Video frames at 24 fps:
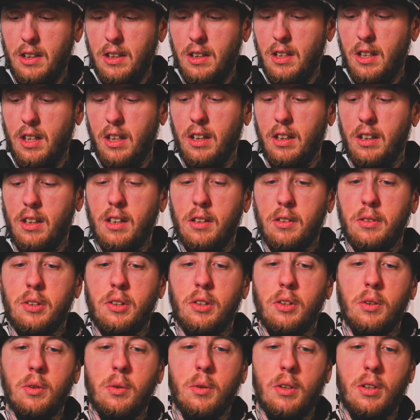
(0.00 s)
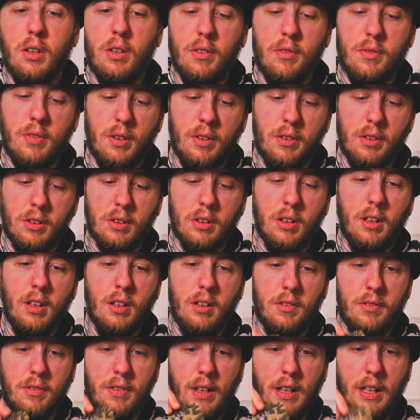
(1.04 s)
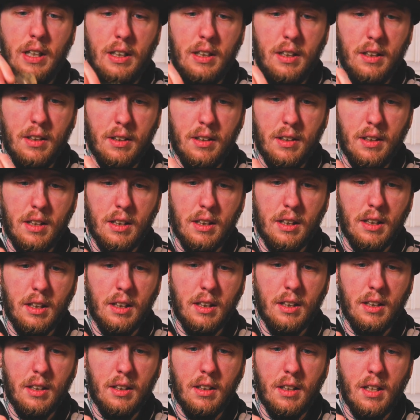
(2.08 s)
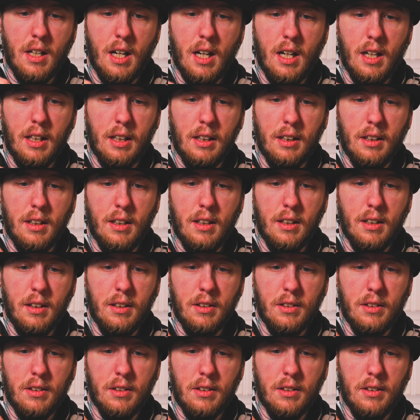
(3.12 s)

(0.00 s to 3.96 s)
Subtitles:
Alright, now to further clarify the 9